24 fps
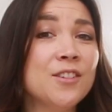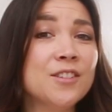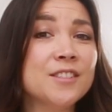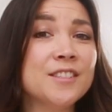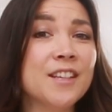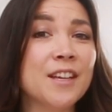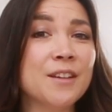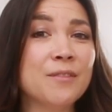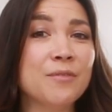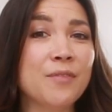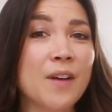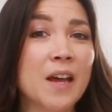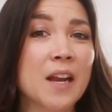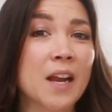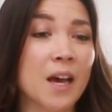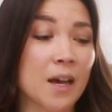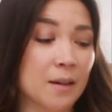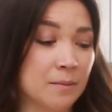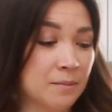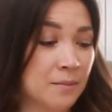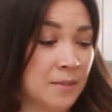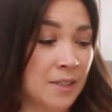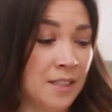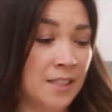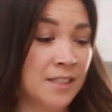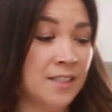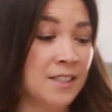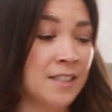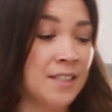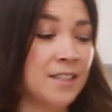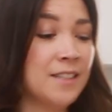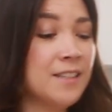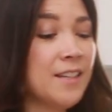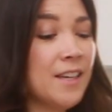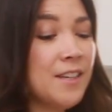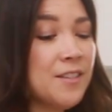looks like feta.
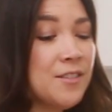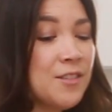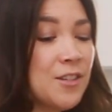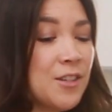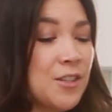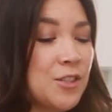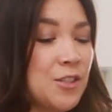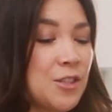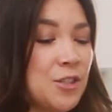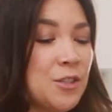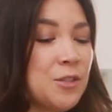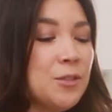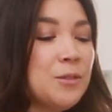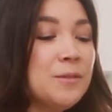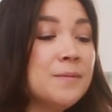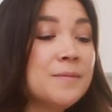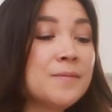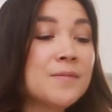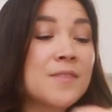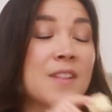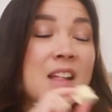Tastes good too.